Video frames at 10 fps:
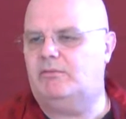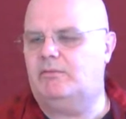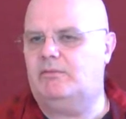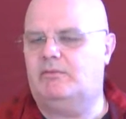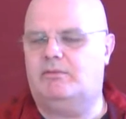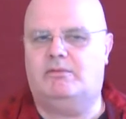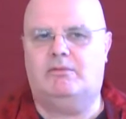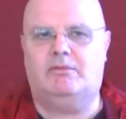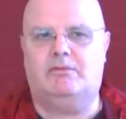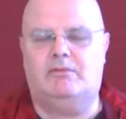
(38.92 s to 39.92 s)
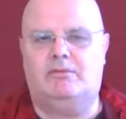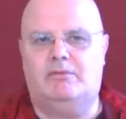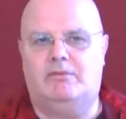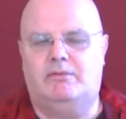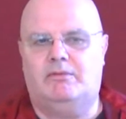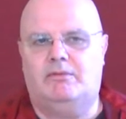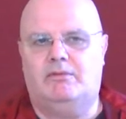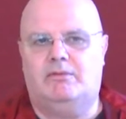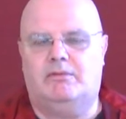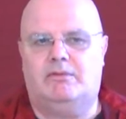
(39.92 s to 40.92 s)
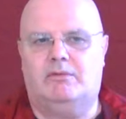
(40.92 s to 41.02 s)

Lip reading: No one is speaking in this clip.